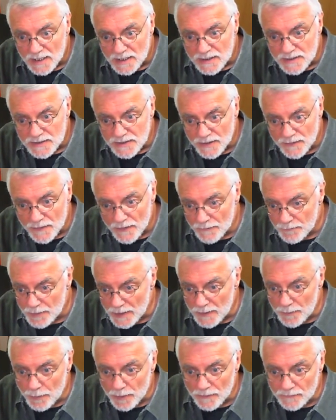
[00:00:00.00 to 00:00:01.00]
so that
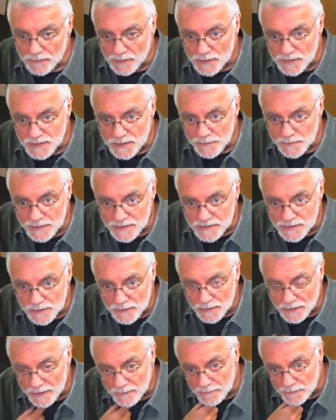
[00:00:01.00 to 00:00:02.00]
people have got something to
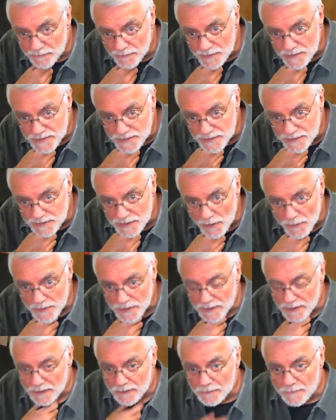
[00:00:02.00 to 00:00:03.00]
look at. My voice is going
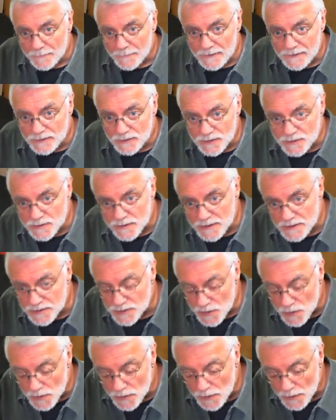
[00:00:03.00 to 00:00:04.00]
now. It does when I
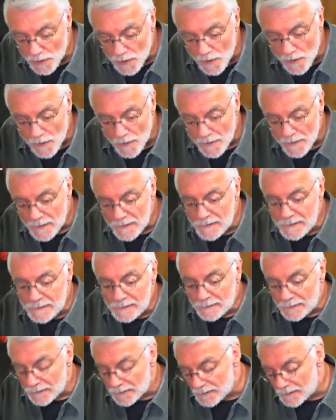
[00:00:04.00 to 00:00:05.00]
talk a
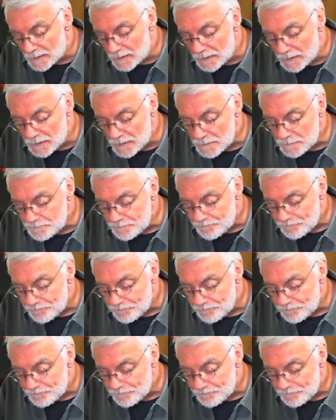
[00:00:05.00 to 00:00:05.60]
lot.